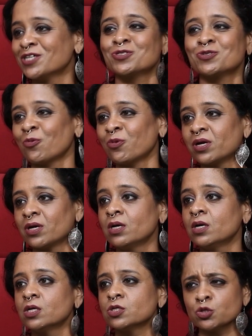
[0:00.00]
zoned.
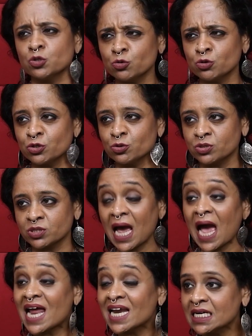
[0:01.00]
So do cute
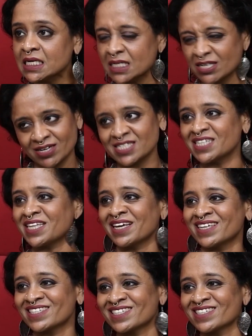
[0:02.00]
and crazy
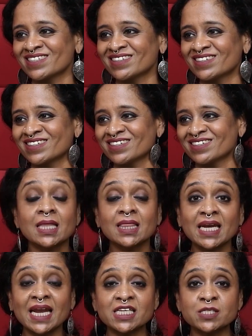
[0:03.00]
things.
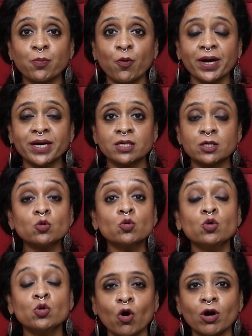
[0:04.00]
The next point, to
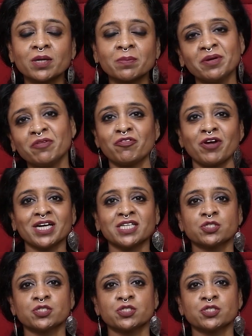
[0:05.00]
not be friend